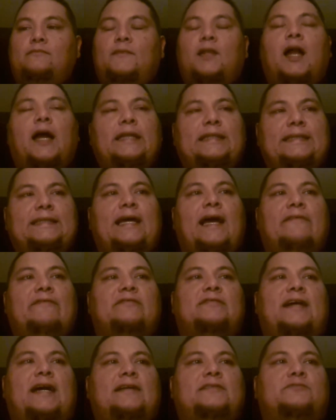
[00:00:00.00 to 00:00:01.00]
I did have a
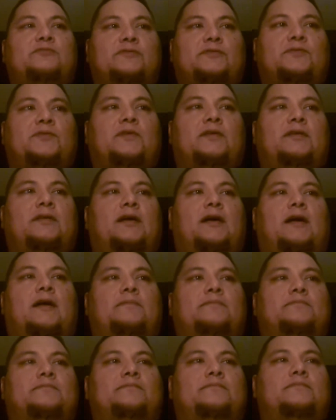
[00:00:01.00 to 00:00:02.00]
last resort.
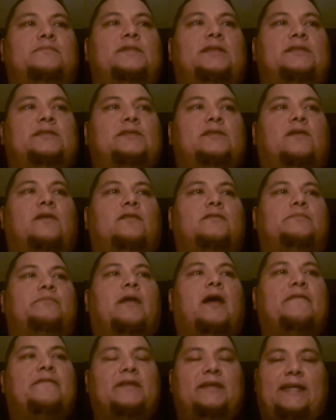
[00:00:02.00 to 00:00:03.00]
It's called
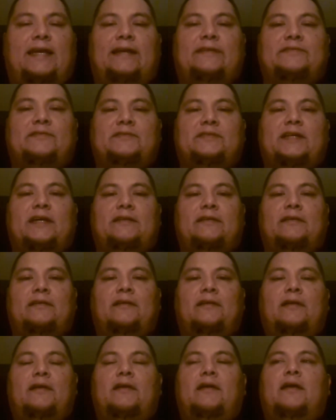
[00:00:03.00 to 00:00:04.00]
Moffitt Cancer Center,
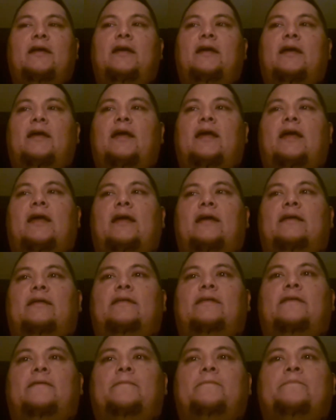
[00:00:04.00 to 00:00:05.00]

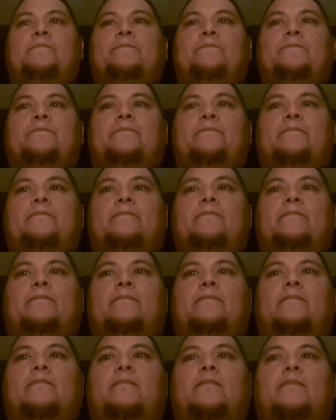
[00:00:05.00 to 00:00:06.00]
and
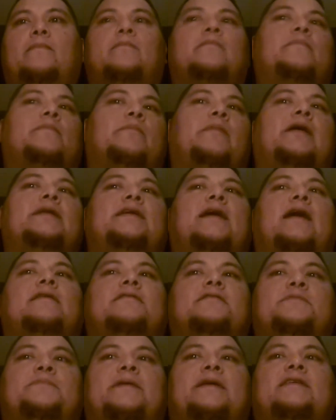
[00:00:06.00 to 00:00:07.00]
my
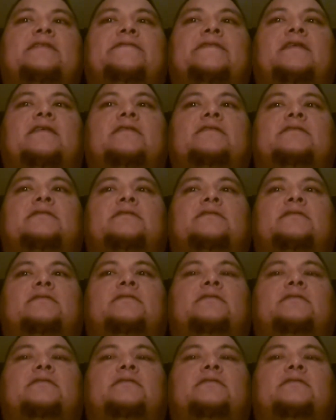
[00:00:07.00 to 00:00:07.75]
doctor's biggest fear is,